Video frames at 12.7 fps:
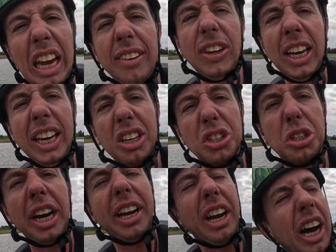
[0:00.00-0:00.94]
If you hit it
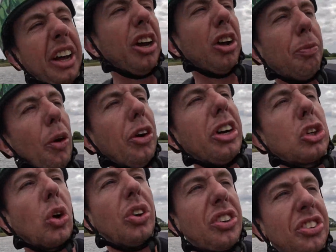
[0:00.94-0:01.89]
straight on, it'll pull you
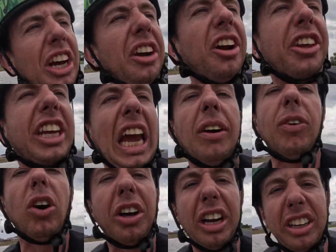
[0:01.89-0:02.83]
towards the center of the
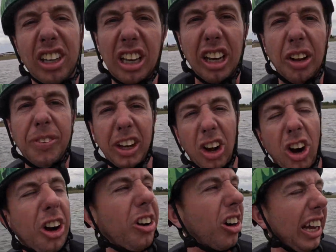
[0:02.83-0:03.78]
cable, and it's a little bit
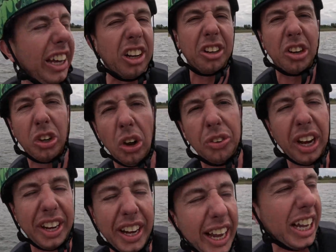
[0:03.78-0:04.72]
harder landing on your toe
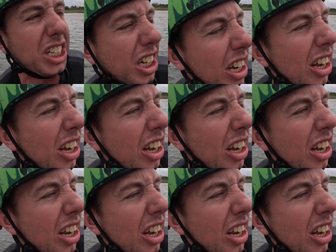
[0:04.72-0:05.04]
side edge.